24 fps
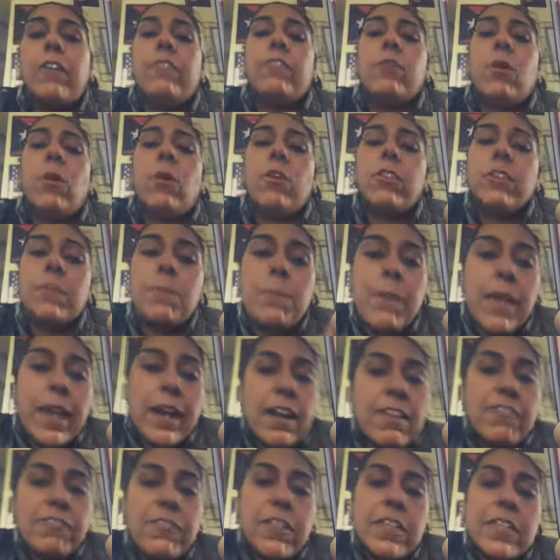and all the
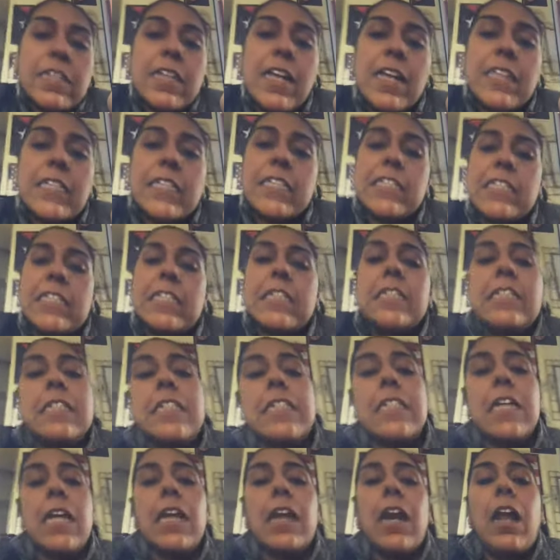benefits as a
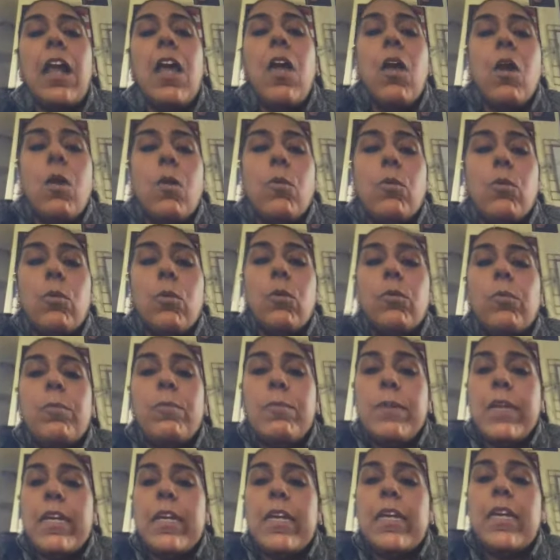citizen will
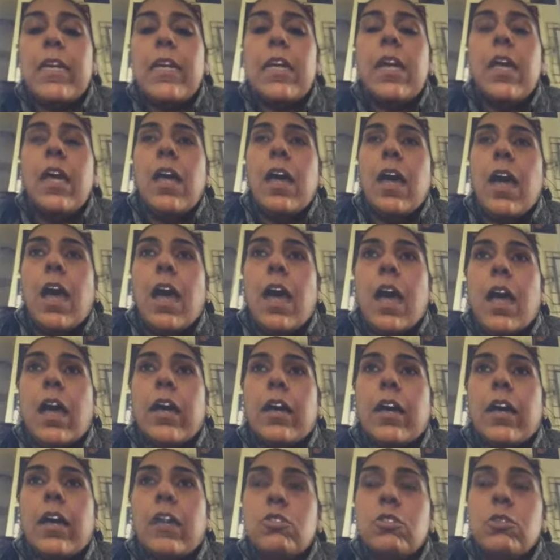be
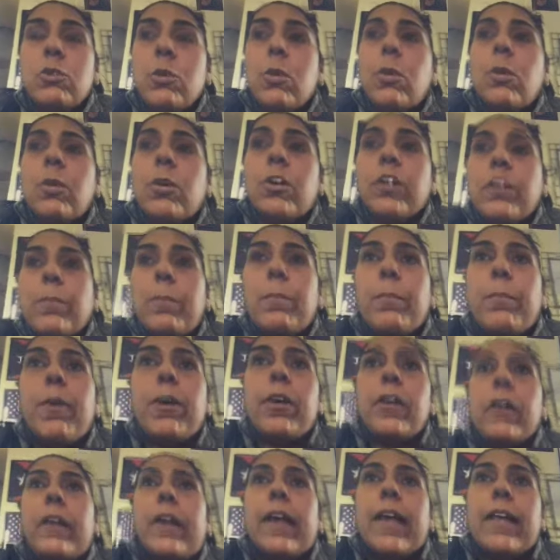insured.
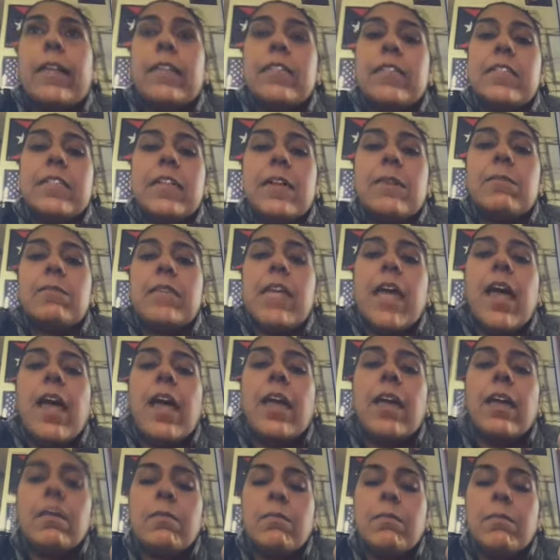But at the same
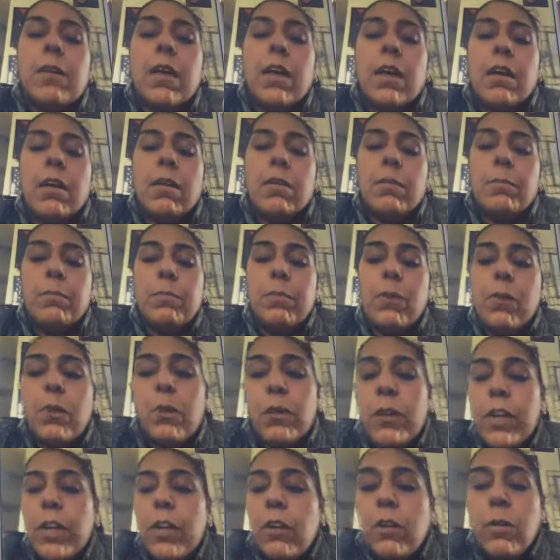time,
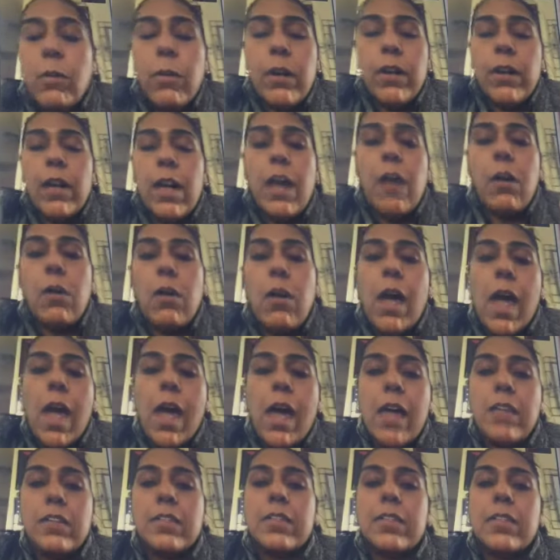Puerto Rico right now
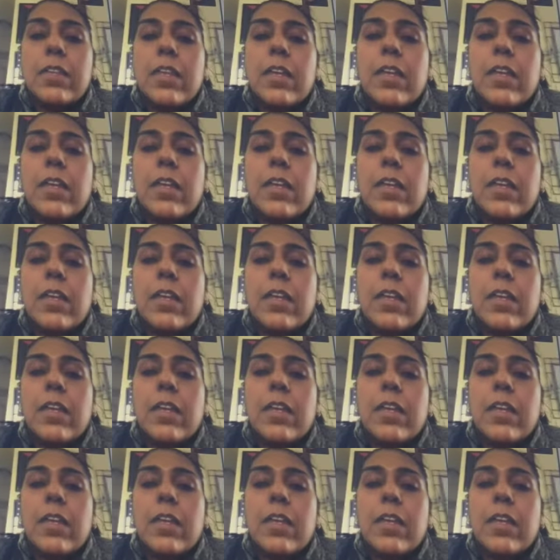has